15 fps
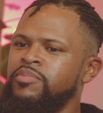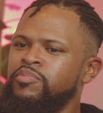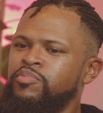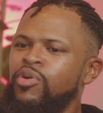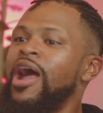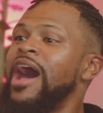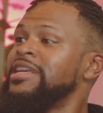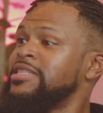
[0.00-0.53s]

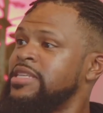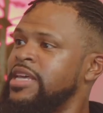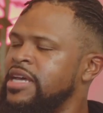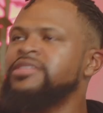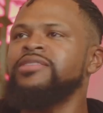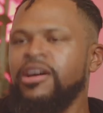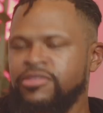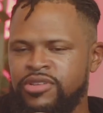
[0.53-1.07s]

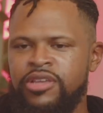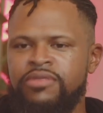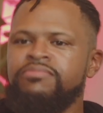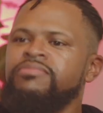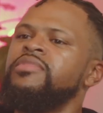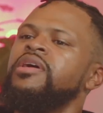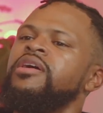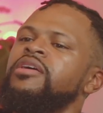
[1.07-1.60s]
process, I'll say
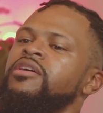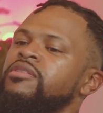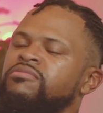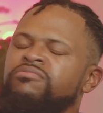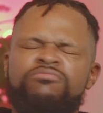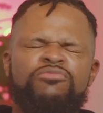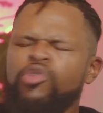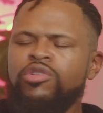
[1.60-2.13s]

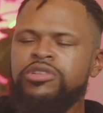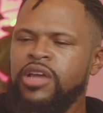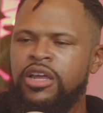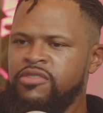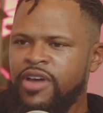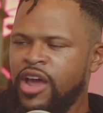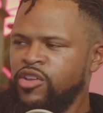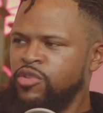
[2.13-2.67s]
grossly
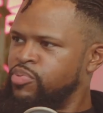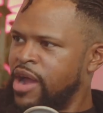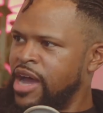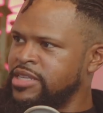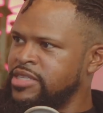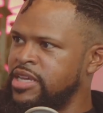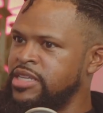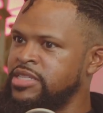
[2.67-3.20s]
undervalued
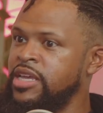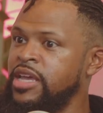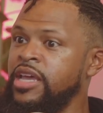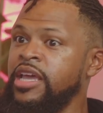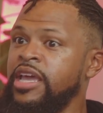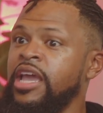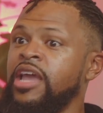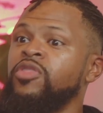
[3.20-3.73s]
process
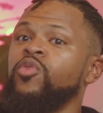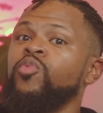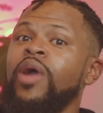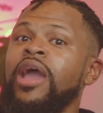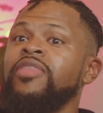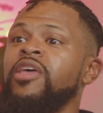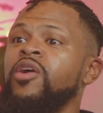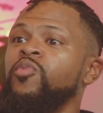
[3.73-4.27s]
in the
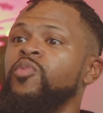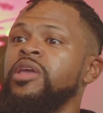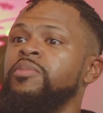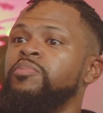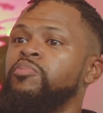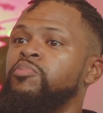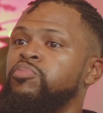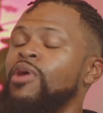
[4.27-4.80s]
way that
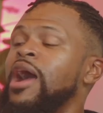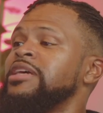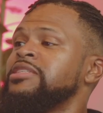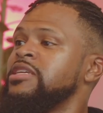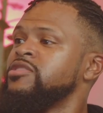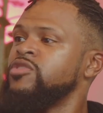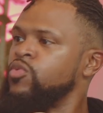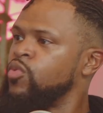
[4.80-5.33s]
we
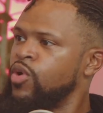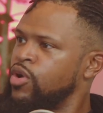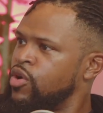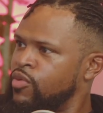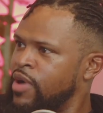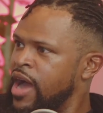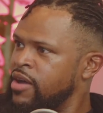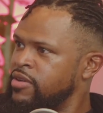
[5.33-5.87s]
process the world
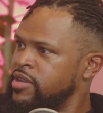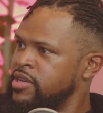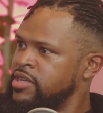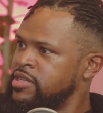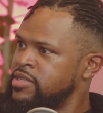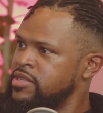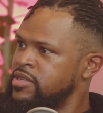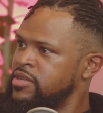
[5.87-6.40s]
around
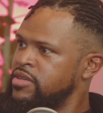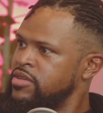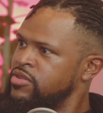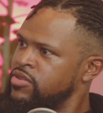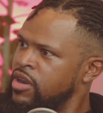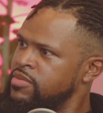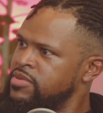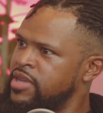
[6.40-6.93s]
us. Mm-hmm.
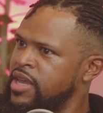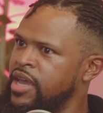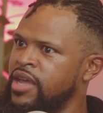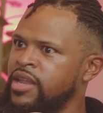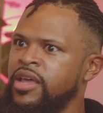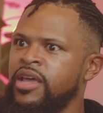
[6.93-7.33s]
You know what I'm saying?